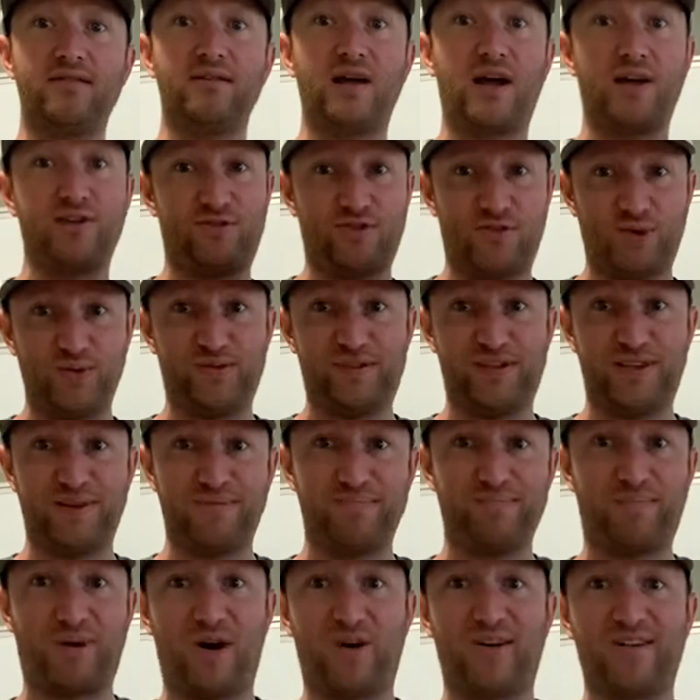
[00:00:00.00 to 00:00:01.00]
a two
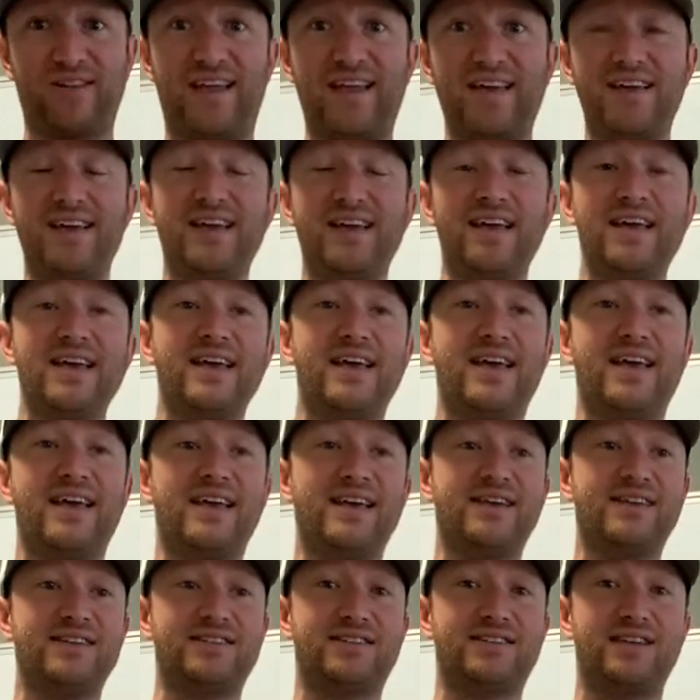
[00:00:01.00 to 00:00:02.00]
team parlay,
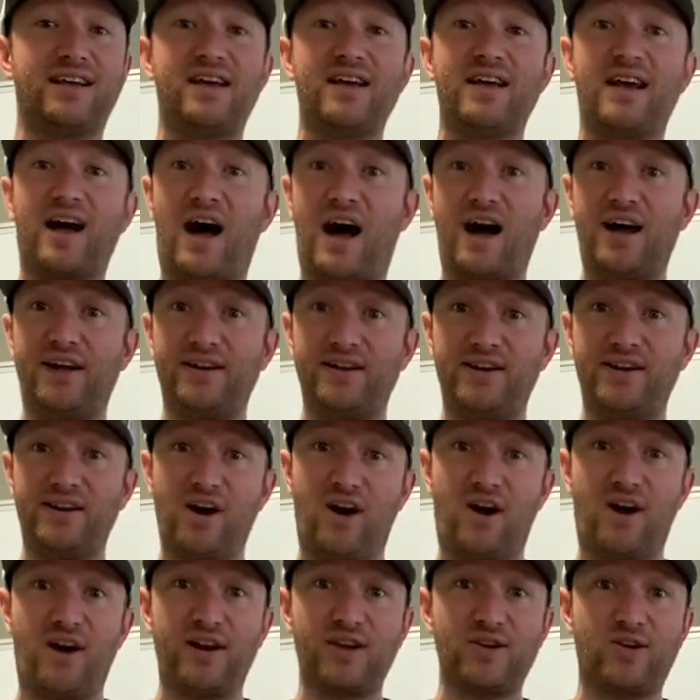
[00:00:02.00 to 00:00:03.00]
is a
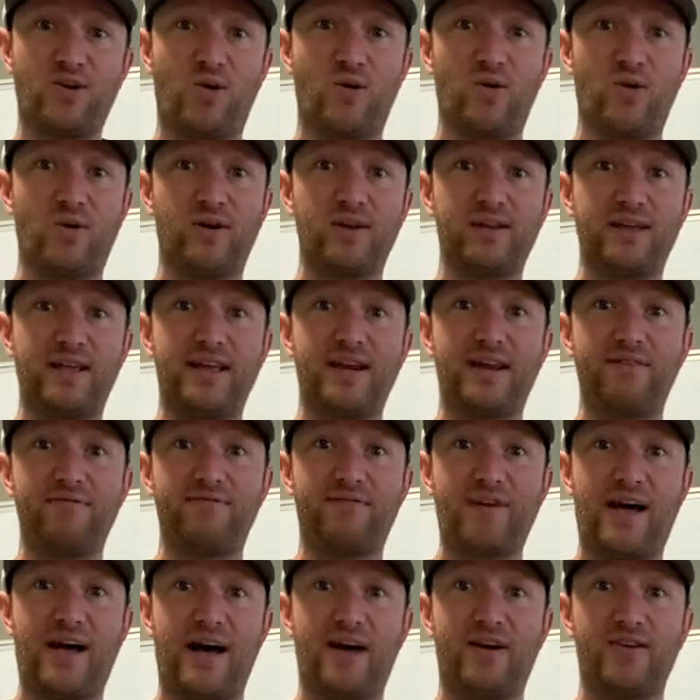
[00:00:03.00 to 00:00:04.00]
non-correlating
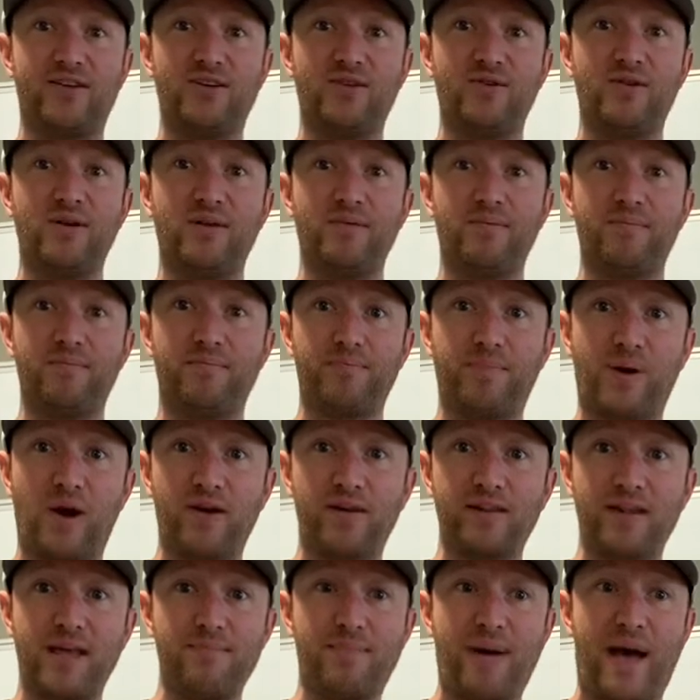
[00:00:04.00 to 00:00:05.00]
value
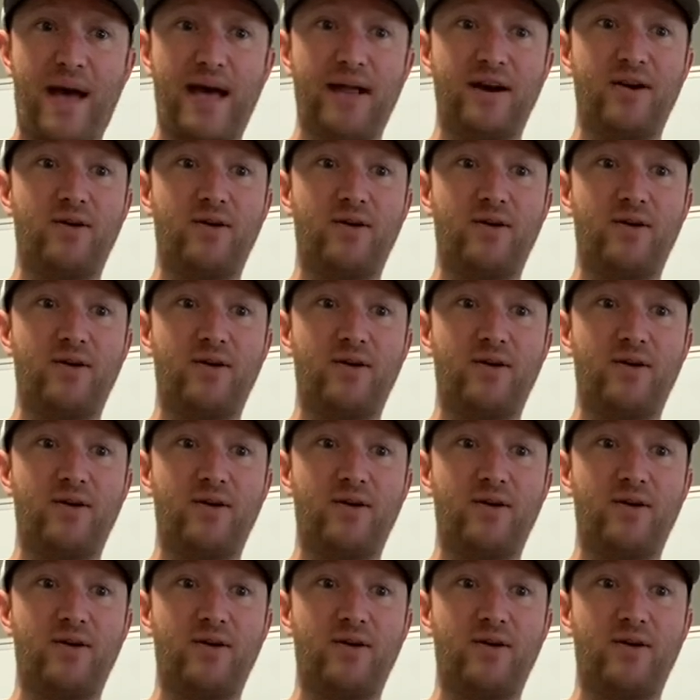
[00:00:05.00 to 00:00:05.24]
parlay bet.